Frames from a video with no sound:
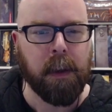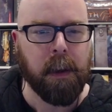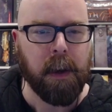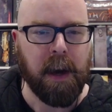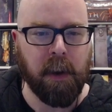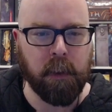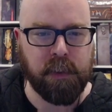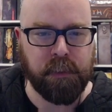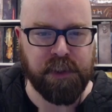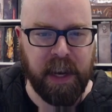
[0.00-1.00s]
I
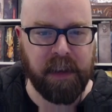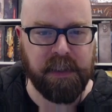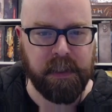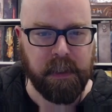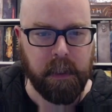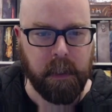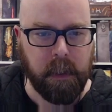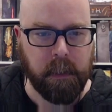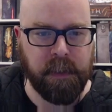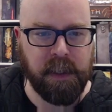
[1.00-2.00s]
also checked
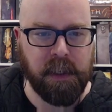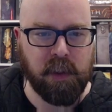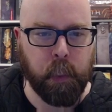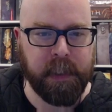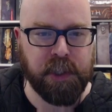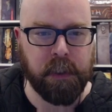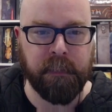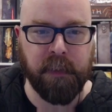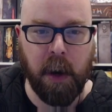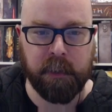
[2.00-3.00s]
the Twitch
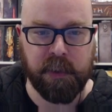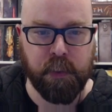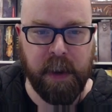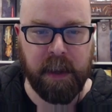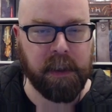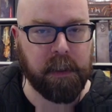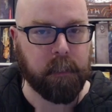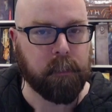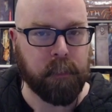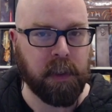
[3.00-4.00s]
VOD track
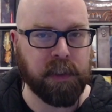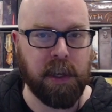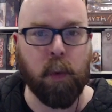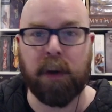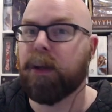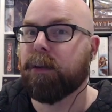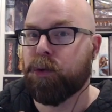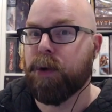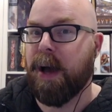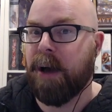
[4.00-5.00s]
because I want
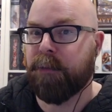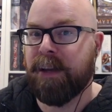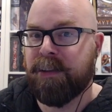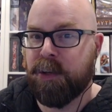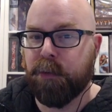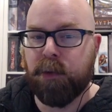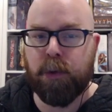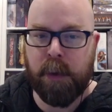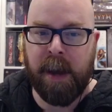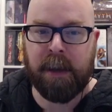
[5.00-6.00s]
to have a different
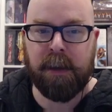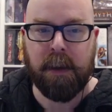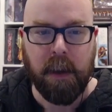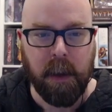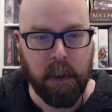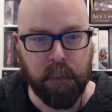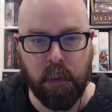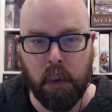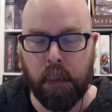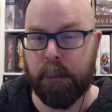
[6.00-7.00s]
track
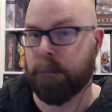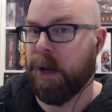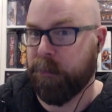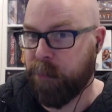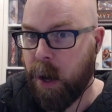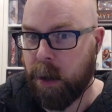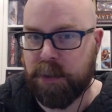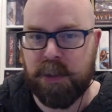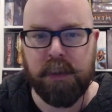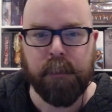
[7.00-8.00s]
for my
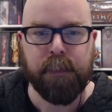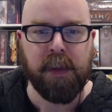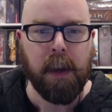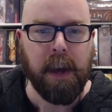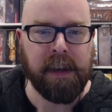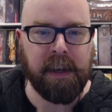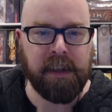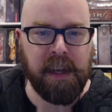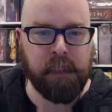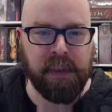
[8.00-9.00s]
VODs, and I
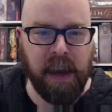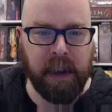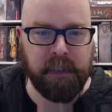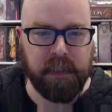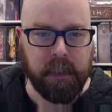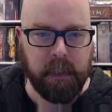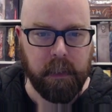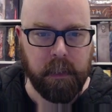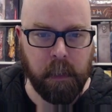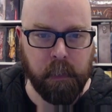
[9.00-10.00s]
named that
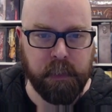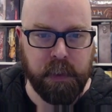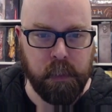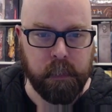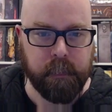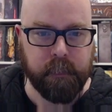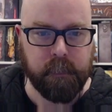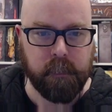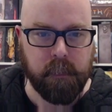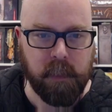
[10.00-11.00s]
number 2.
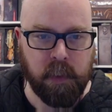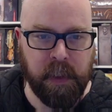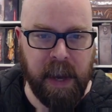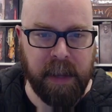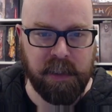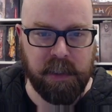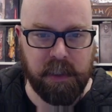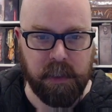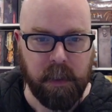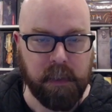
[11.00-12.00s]
So
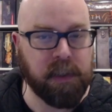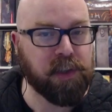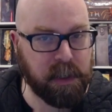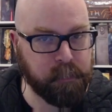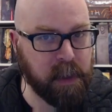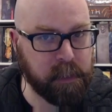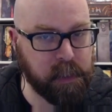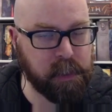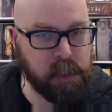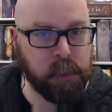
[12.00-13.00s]
that's the
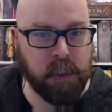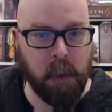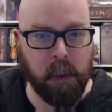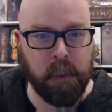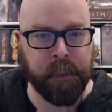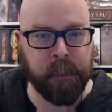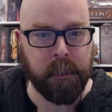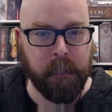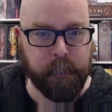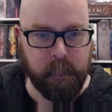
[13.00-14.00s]
checkboxes you saw
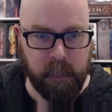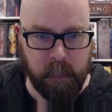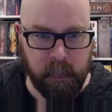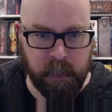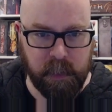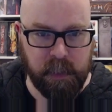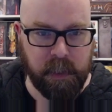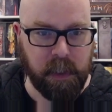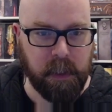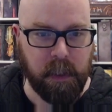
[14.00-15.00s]
earlier. This
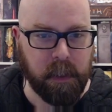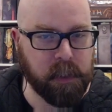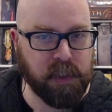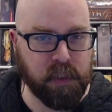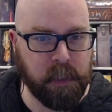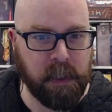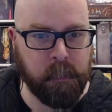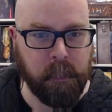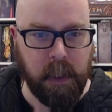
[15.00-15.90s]
is the stream,